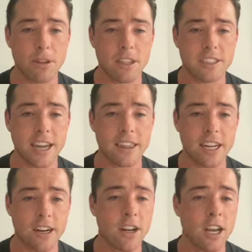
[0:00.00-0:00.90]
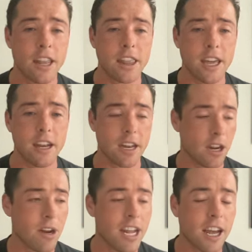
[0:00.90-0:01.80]
put this out there that, you
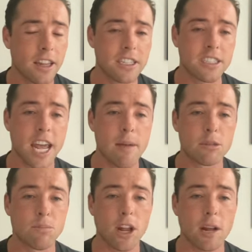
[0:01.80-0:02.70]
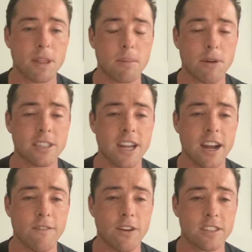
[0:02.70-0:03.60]
know, Nick Hundley's name was brought up at the press
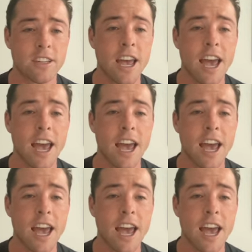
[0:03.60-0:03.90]
conference,